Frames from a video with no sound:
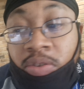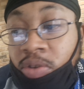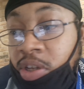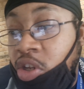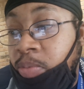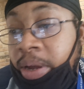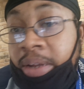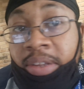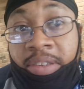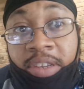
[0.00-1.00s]
Don't let
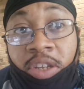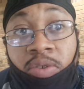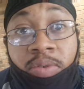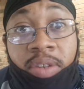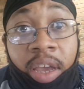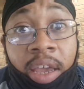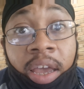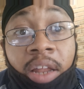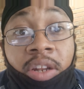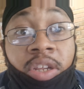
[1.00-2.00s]
nobody dictate your day,
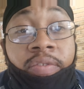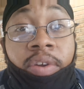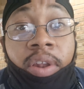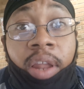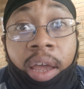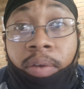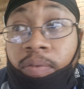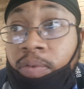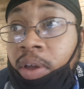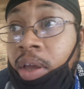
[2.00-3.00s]
how to live your
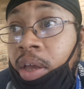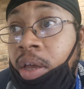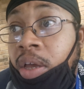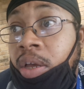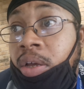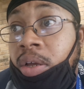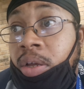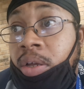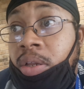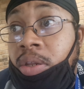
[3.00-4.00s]
life
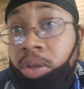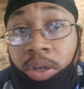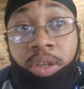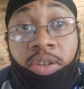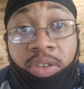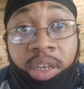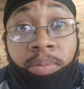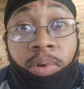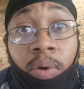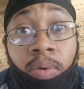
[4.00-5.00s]
look, just
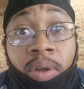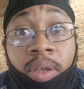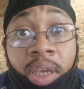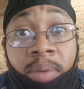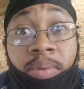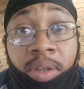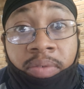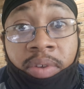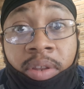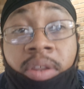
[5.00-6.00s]
keep going, keep
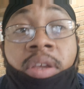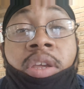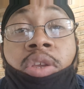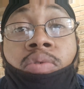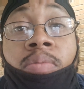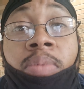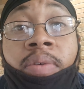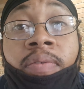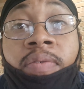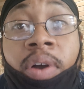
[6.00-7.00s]
living, and you will be
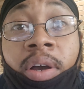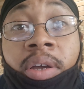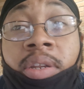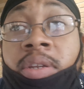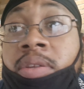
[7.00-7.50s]
fine.